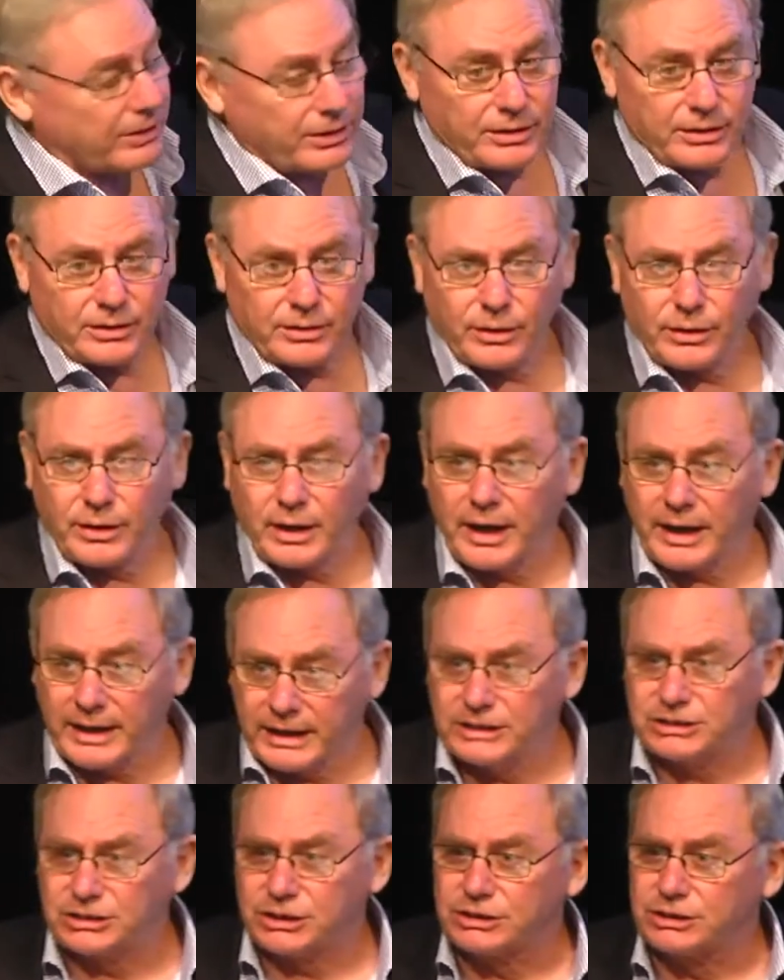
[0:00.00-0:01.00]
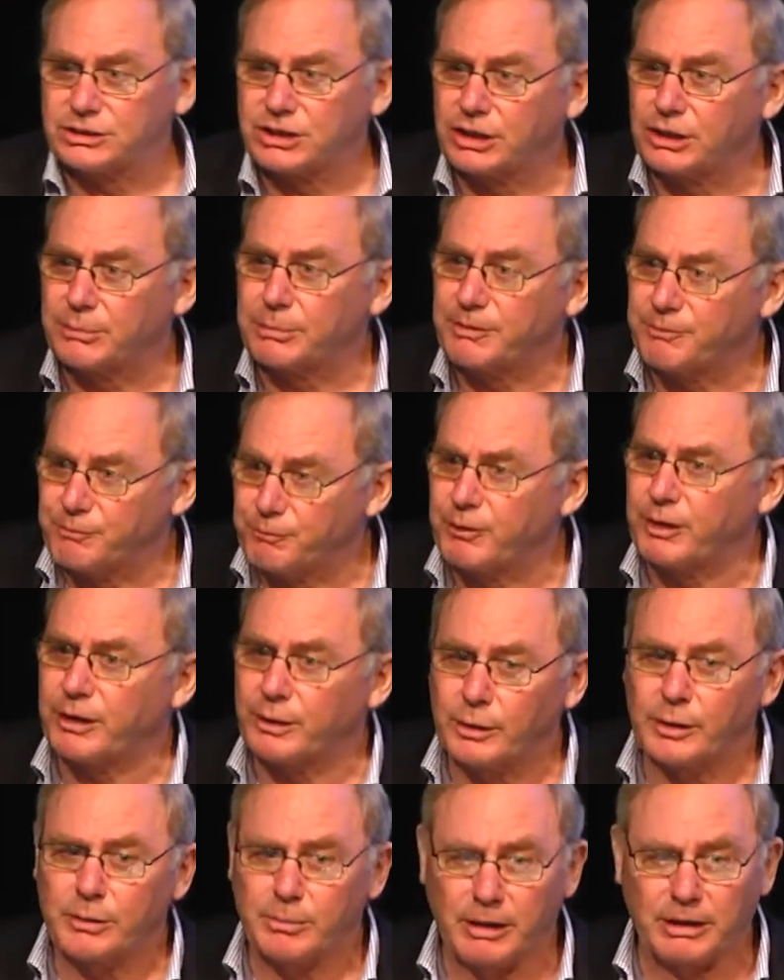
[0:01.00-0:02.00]
You know, Asia is going to be
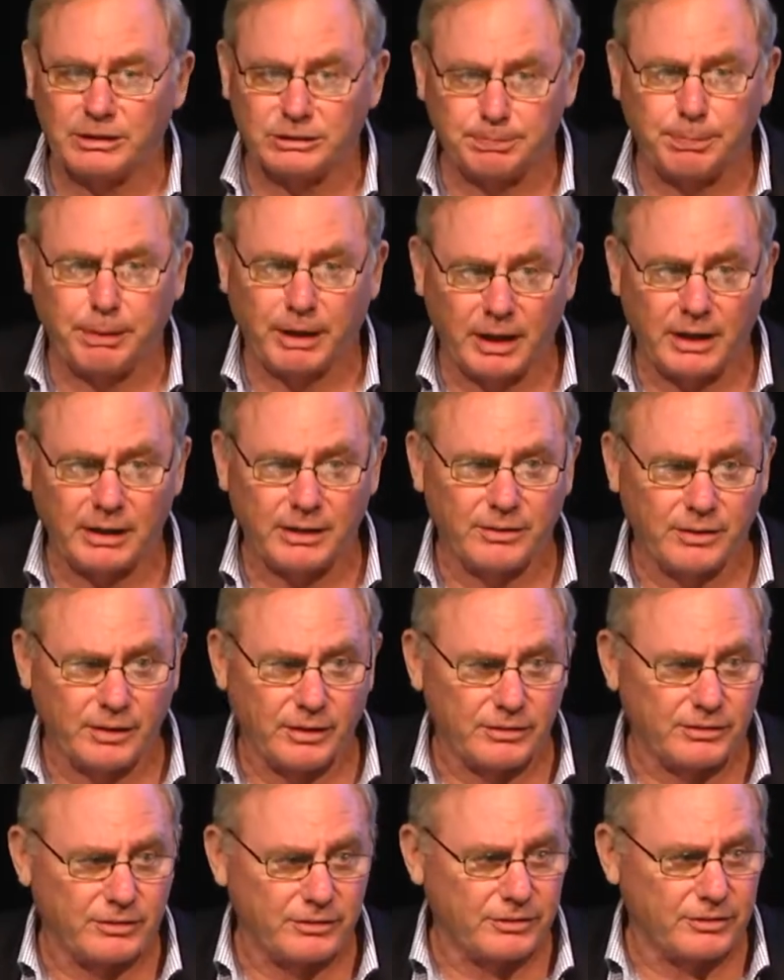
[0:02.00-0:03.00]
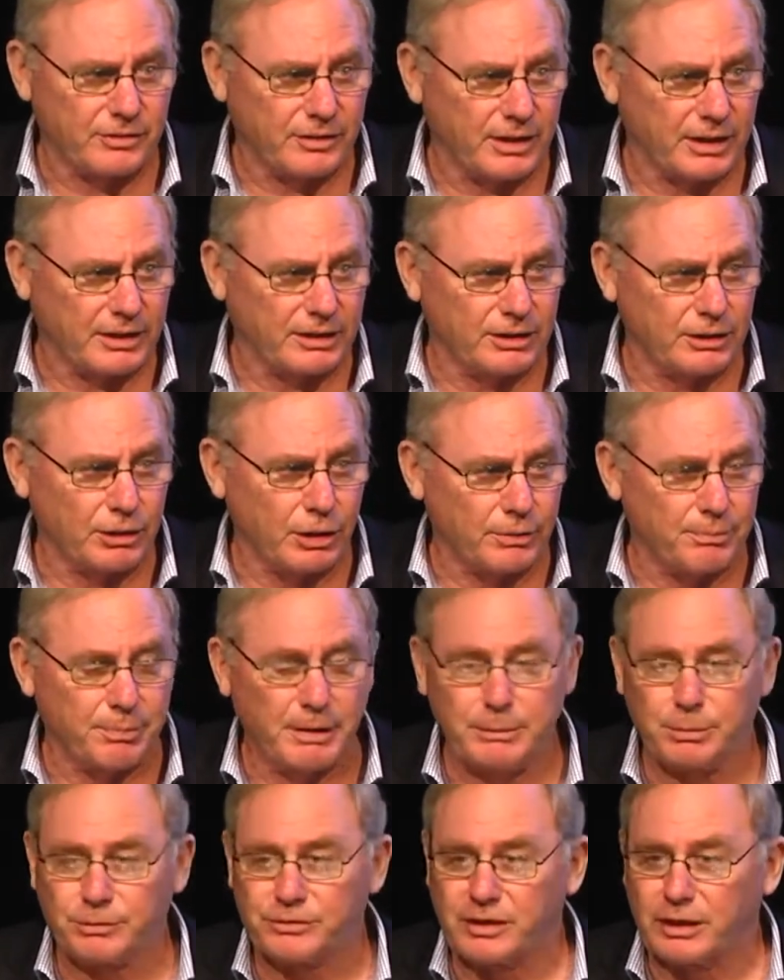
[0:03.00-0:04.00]
very much part of this. And, you know,
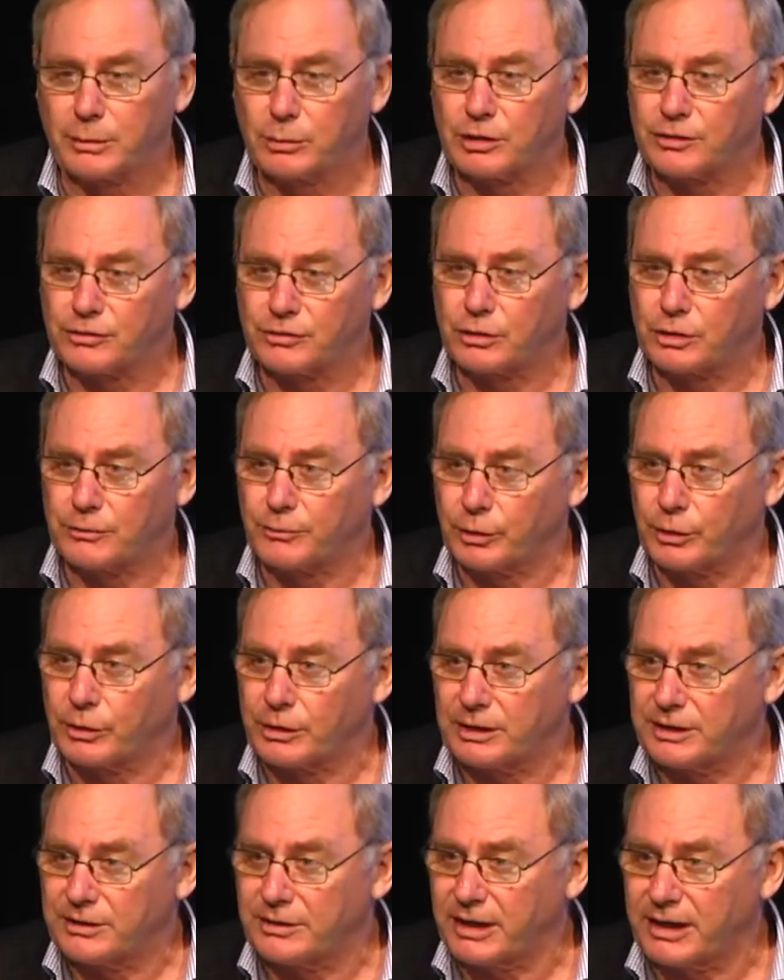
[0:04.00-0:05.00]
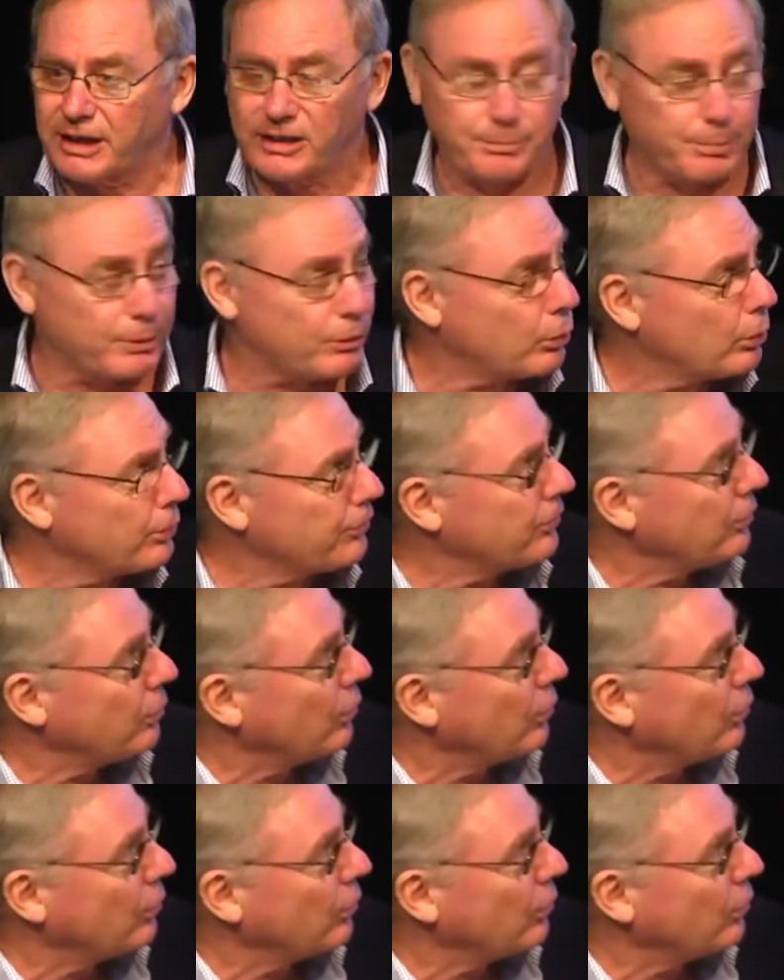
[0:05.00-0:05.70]
people say, well, it's sort of early days, but also